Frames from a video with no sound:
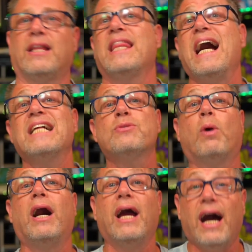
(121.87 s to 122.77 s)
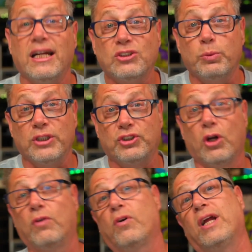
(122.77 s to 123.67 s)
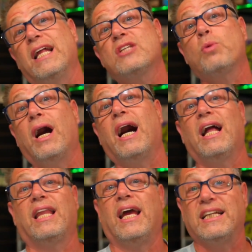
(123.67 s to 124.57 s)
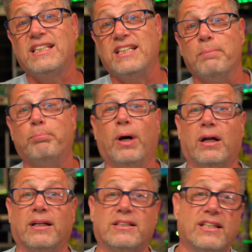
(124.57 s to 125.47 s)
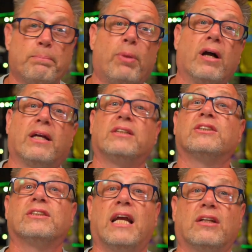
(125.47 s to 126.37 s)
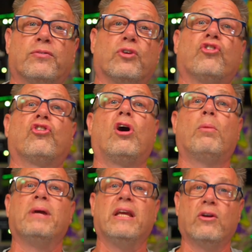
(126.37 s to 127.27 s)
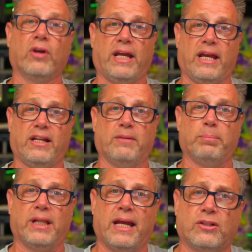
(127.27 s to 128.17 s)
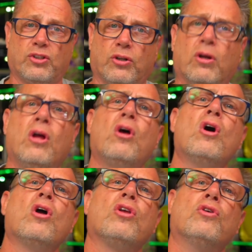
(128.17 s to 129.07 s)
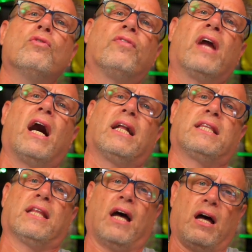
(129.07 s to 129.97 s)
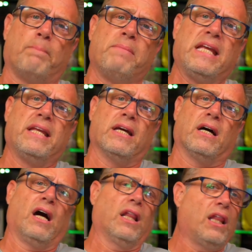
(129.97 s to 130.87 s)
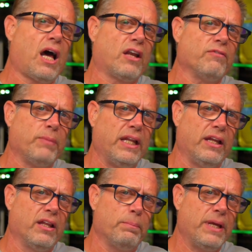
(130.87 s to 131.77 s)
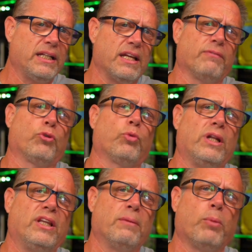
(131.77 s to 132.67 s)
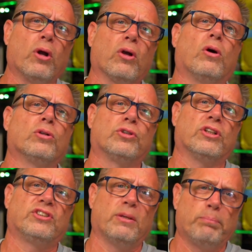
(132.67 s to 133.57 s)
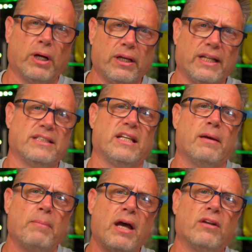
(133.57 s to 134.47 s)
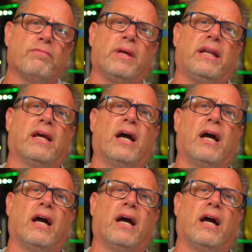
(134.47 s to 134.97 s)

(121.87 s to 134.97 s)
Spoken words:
That's why I switched over, and that's why I like SIP buckets. SIP bucket just stands for sub-irrigated planter. You've got media, a lot of media. The big difference between deep water culture and a SIP bucket is the amount of media.